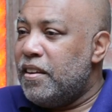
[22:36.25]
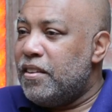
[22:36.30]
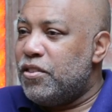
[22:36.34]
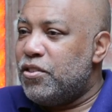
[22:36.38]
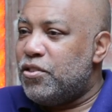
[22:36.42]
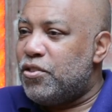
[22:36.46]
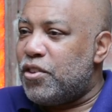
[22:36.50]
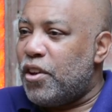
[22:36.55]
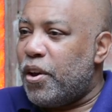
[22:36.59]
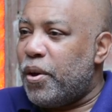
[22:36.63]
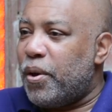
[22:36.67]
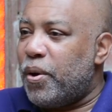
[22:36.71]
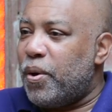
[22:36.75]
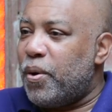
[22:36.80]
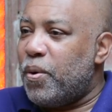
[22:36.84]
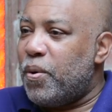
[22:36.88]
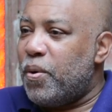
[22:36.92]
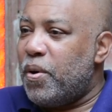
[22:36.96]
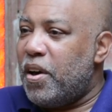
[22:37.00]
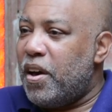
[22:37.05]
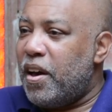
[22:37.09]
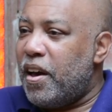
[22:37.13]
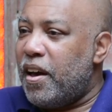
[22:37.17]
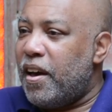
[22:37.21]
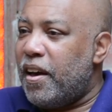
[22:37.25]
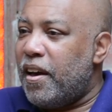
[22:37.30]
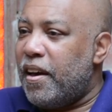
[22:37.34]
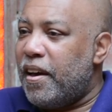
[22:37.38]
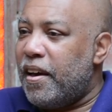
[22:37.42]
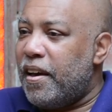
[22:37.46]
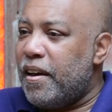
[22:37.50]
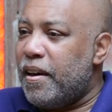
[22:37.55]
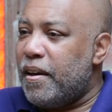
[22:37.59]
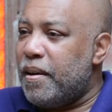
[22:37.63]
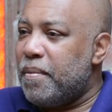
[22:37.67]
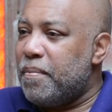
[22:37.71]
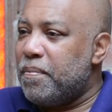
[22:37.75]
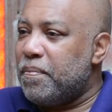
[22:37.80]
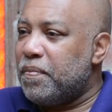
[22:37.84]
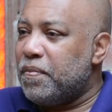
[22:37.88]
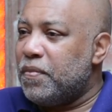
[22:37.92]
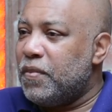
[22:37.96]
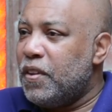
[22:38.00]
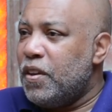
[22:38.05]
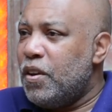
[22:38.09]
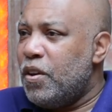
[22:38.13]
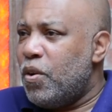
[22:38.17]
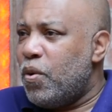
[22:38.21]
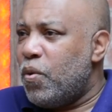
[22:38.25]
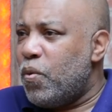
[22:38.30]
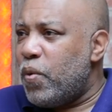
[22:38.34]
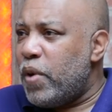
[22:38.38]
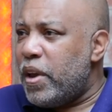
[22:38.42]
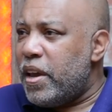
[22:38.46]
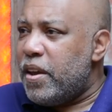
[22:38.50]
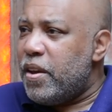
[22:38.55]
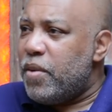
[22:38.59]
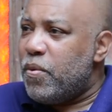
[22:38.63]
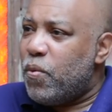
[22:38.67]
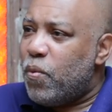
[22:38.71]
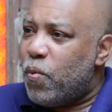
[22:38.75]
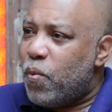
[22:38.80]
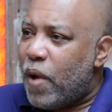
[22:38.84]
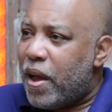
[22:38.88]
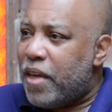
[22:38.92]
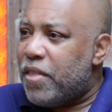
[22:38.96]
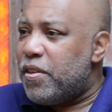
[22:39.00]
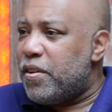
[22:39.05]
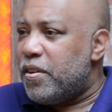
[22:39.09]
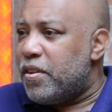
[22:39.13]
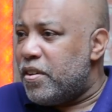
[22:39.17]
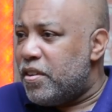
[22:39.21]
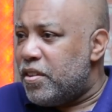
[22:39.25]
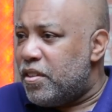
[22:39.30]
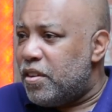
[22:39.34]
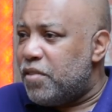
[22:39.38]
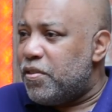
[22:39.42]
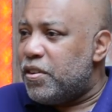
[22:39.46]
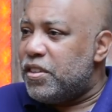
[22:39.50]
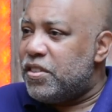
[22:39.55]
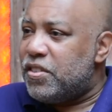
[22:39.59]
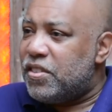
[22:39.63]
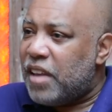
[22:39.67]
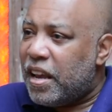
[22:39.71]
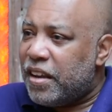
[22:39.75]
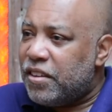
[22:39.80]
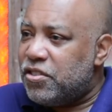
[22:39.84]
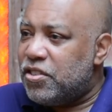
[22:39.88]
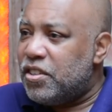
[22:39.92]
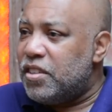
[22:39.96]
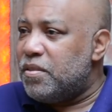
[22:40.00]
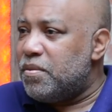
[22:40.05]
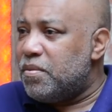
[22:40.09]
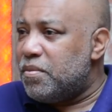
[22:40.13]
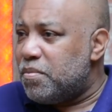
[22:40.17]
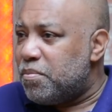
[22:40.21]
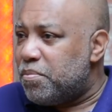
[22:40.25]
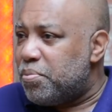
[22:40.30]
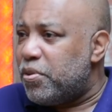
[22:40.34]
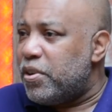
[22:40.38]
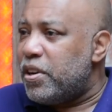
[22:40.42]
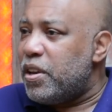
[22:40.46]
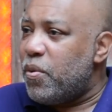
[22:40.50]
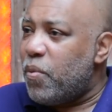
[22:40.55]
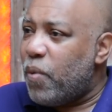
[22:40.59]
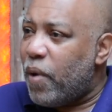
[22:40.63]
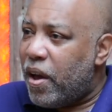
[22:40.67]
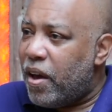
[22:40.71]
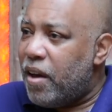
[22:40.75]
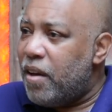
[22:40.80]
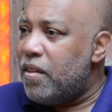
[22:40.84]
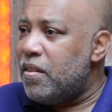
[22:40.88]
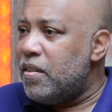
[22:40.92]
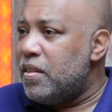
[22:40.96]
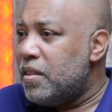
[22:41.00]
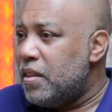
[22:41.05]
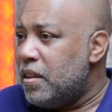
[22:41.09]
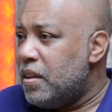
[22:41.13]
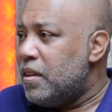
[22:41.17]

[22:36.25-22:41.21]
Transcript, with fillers: So we weather the recession pretty well.